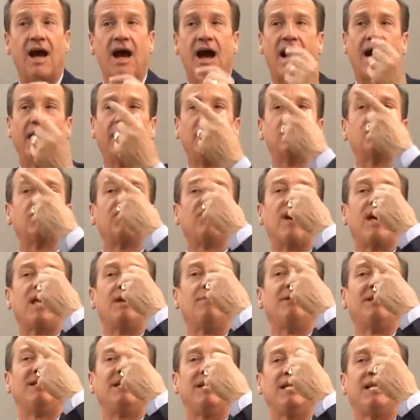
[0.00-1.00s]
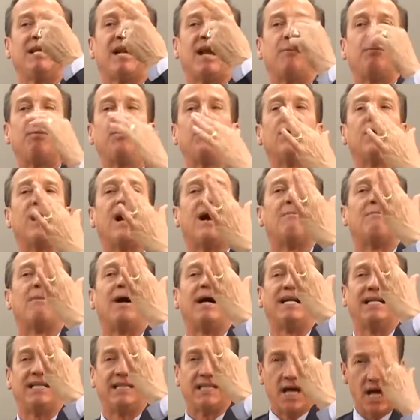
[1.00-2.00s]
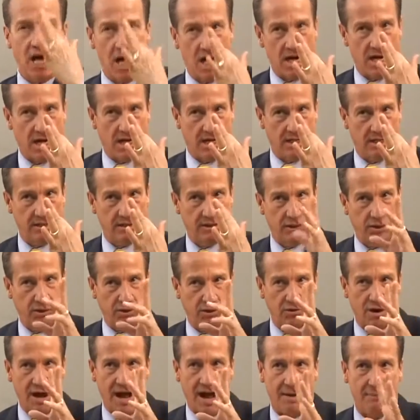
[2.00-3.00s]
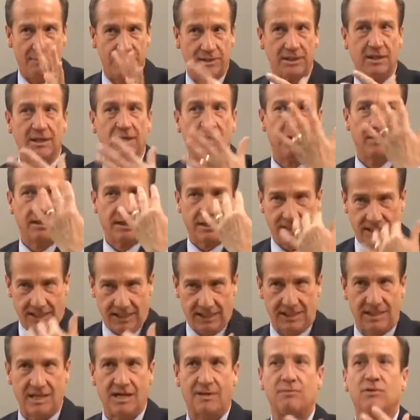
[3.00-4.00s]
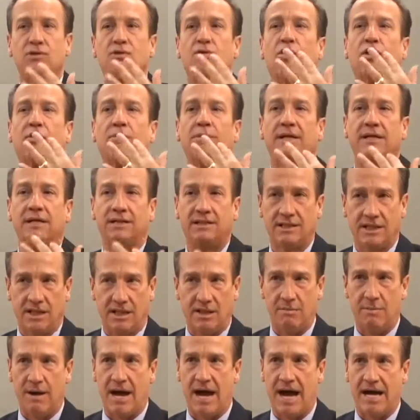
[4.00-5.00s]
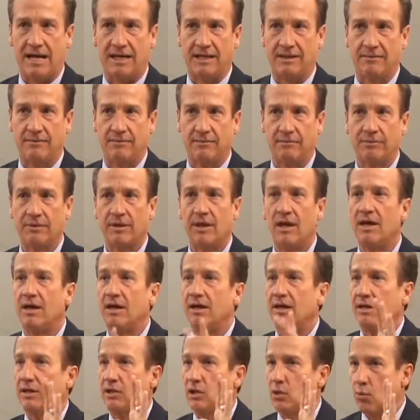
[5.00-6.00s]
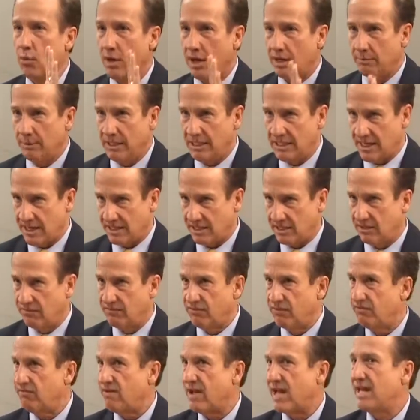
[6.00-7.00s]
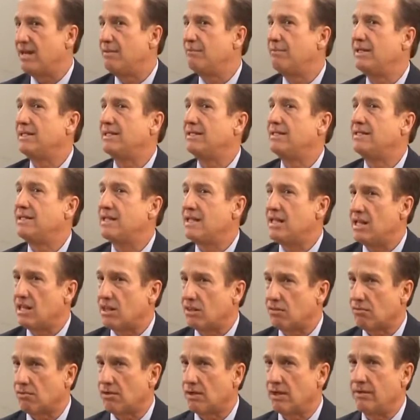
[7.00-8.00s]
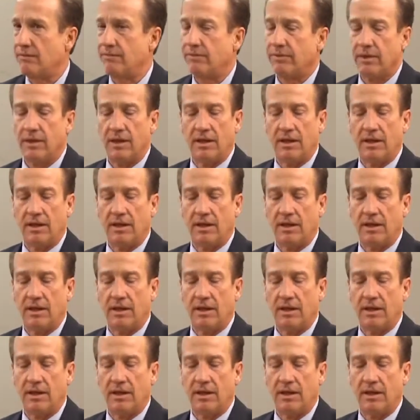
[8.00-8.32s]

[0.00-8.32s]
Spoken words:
I use a vitamin D that I put on my tongue, 2 drops. It's easily absorbed into the body. You want to be tested for vitamin D3.